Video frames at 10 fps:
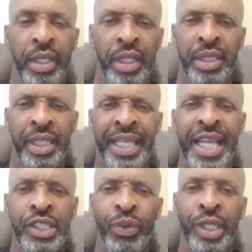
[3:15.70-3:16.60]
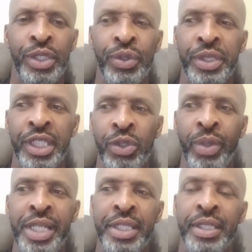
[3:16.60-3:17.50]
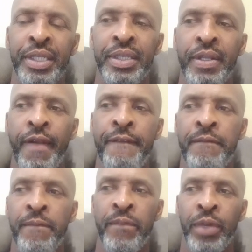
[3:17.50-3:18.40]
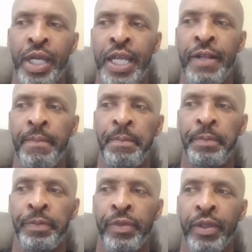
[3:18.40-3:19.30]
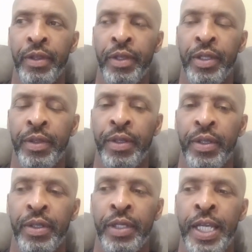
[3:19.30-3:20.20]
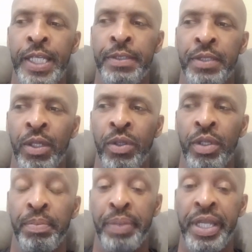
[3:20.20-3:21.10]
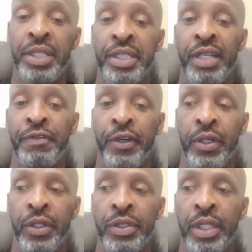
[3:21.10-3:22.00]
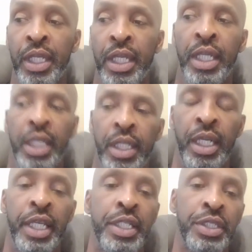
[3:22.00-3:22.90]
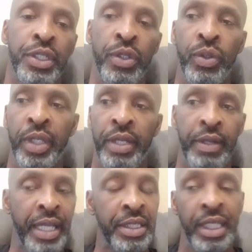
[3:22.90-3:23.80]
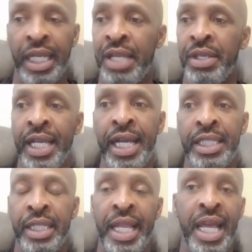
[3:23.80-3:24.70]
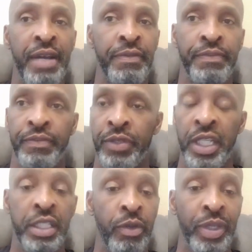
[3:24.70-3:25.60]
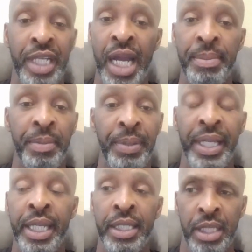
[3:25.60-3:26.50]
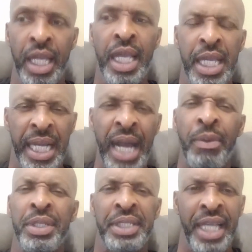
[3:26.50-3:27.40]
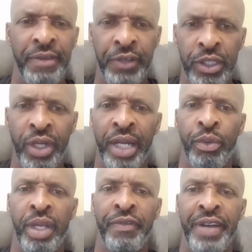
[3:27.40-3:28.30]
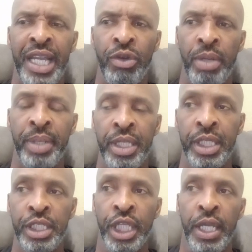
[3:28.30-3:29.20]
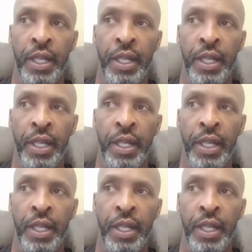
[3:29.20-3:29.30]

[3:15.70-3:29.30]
catch-22 situation, right? All right? So pay yourself first. Look into it. Like I said, a lot of you guys that have these the retirement plans, I would definitely try to reevaluate them, because